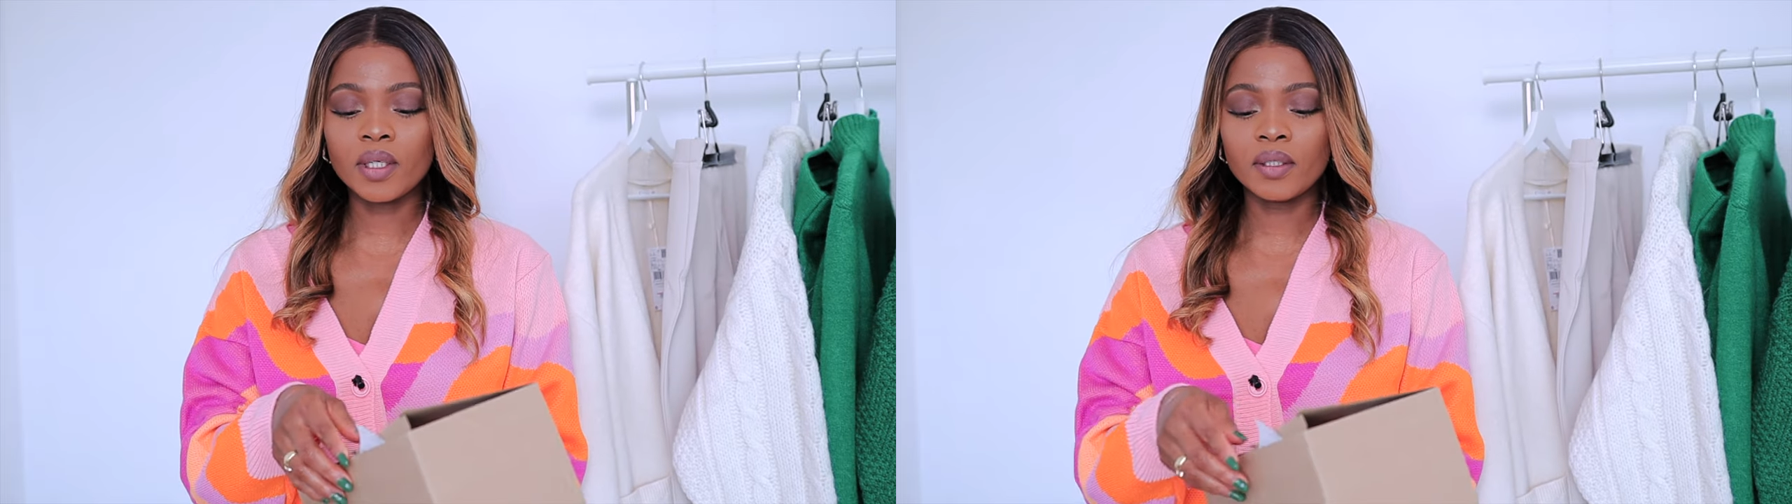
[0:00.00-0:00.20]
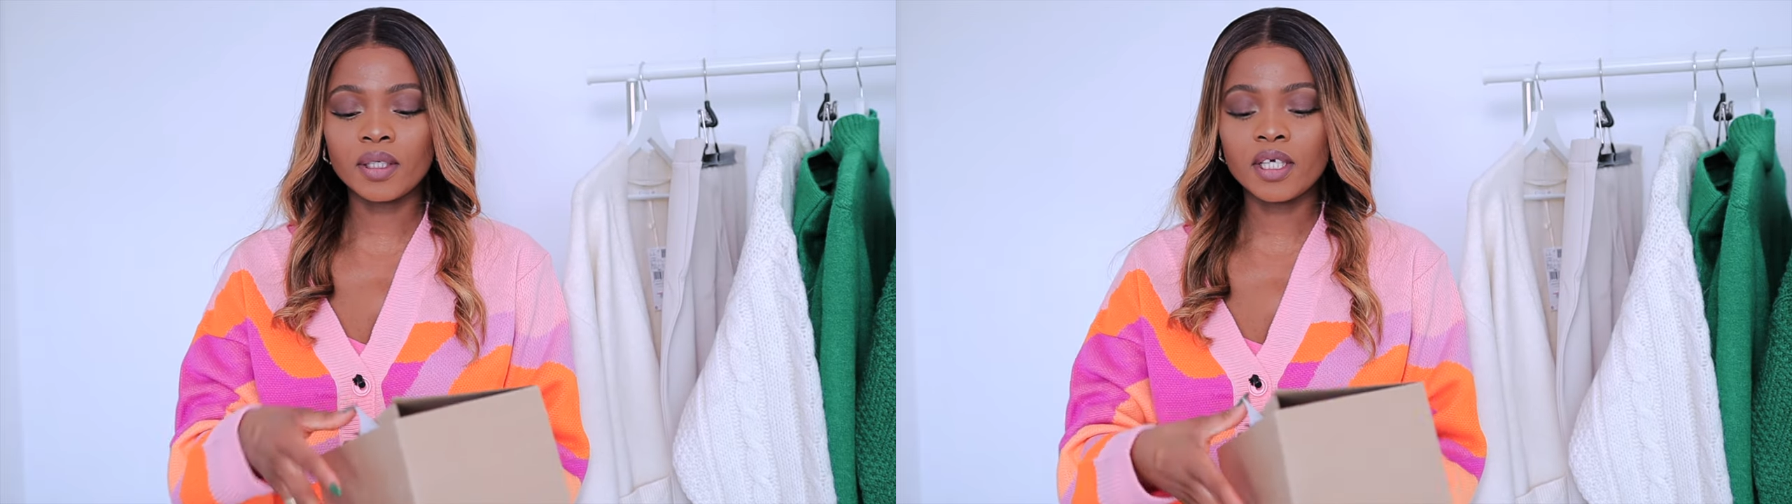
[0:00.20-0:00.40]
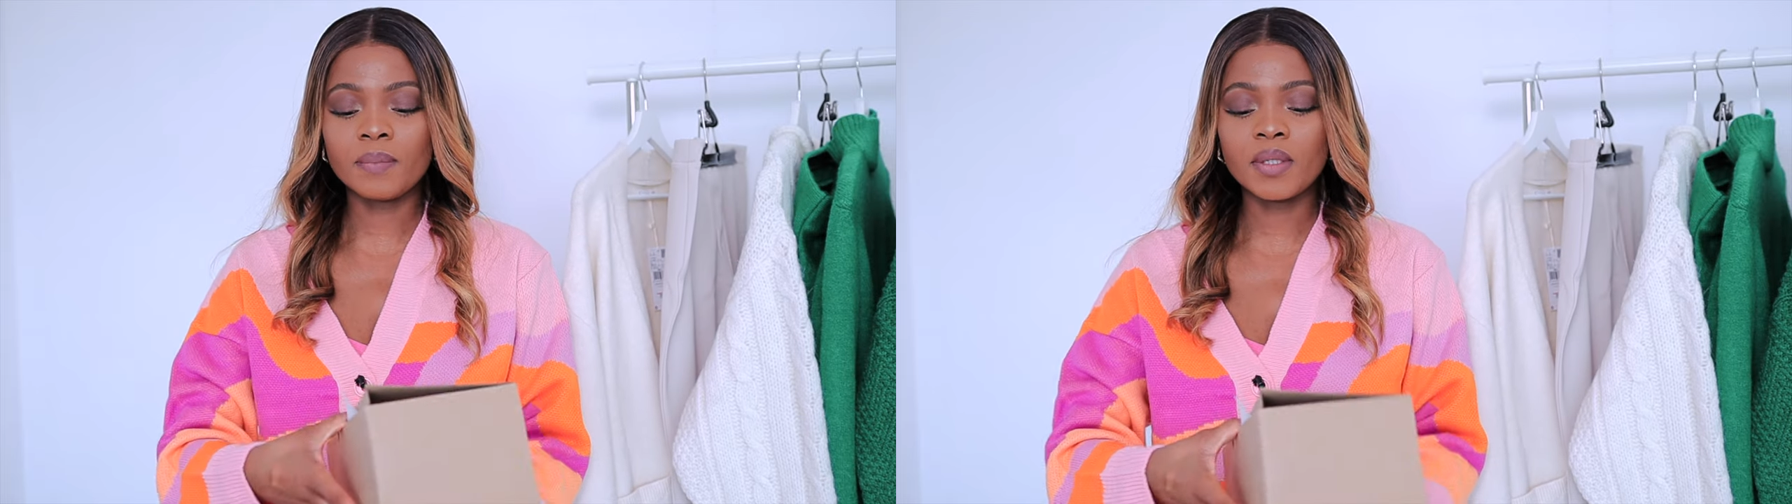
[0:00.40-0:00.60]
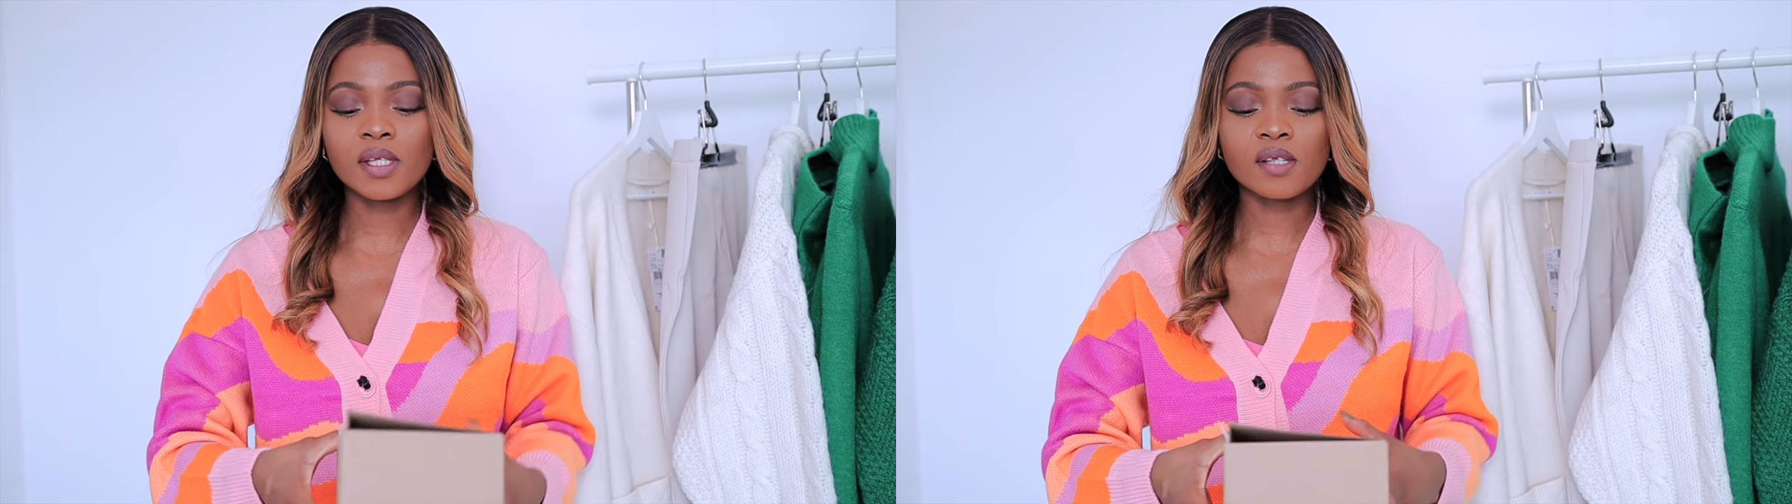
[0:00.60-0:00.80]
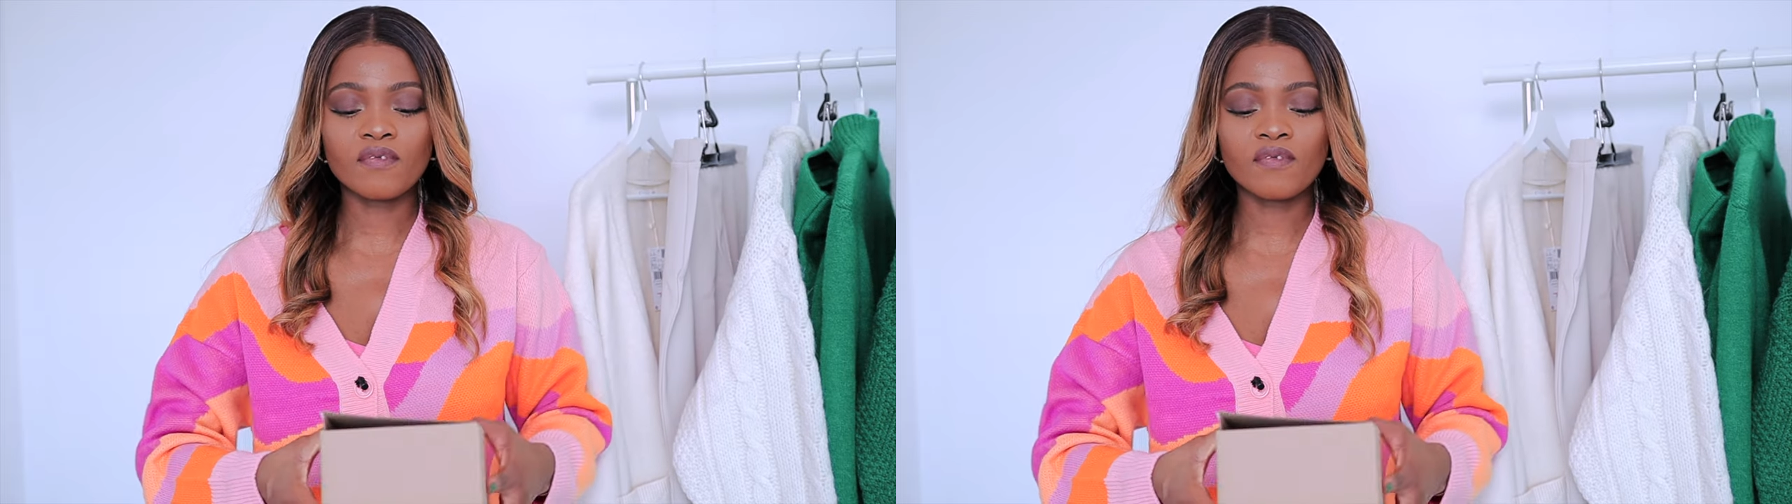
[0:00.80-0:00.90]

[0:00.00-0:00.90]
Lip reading: We're gonna keep this